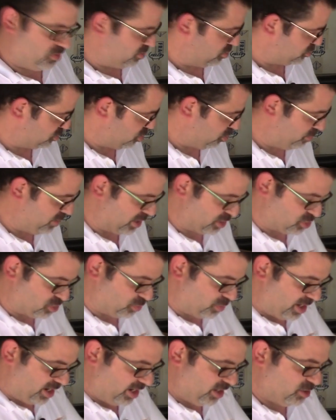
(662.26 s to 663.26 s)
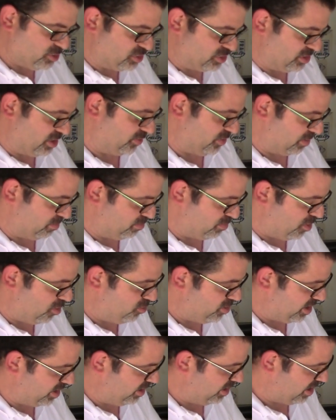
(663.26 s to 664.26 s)
There's no pinched wires, nothing
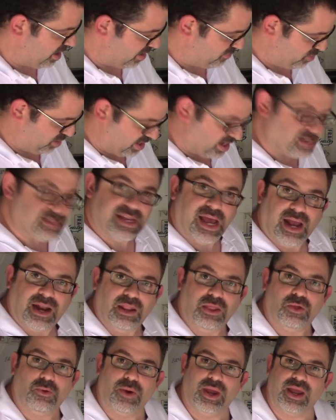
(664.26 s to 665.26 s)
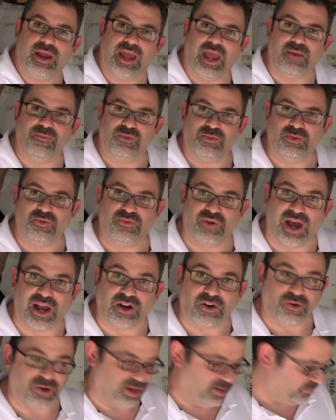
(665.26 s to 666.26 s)
broken, everything exactly the way it came from the
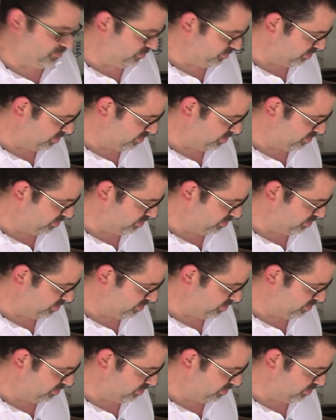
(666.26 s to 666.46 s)
factory.